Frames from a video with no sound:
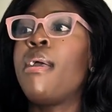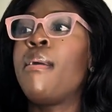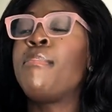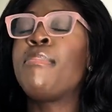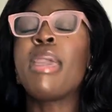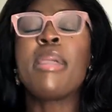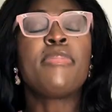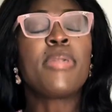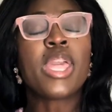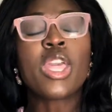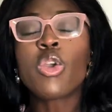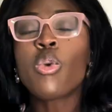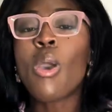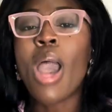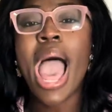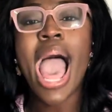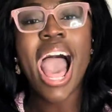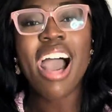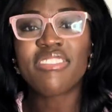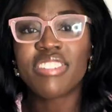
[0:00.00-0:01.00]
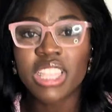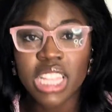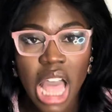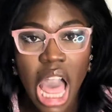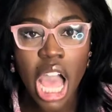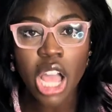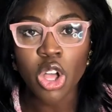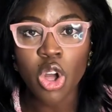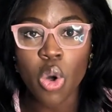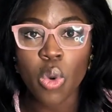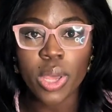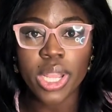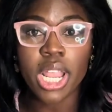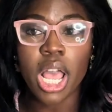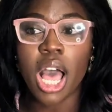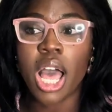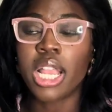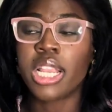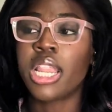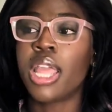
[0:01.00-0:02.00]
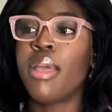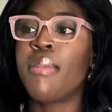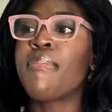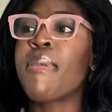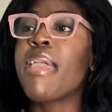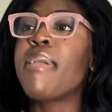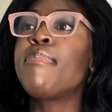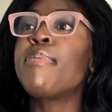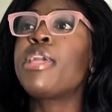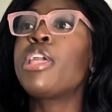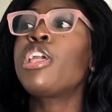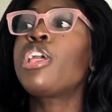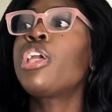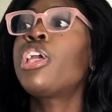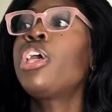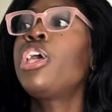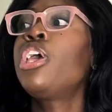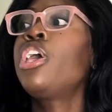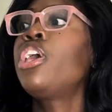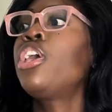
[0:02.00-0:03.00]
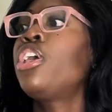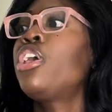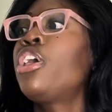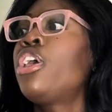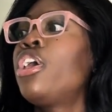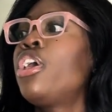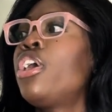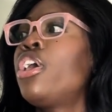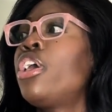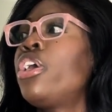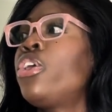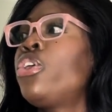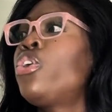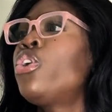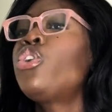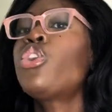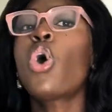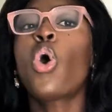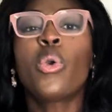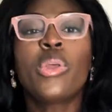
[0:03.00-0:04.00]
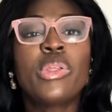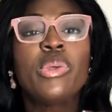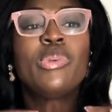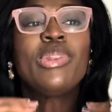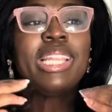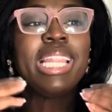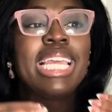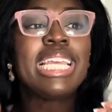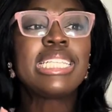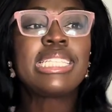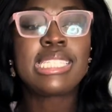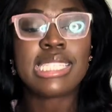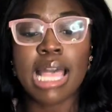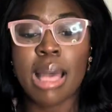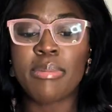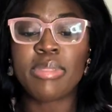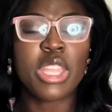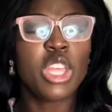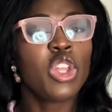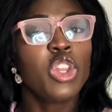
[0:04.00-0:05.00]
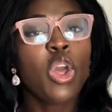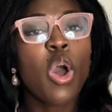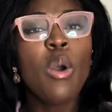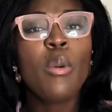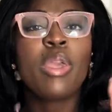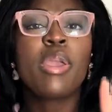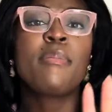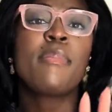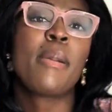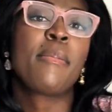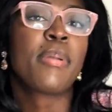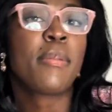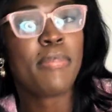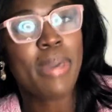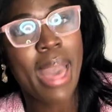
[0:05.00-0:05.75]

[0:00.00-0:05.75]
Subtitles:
maybe you have a lot going on. Maybe you need something. You remember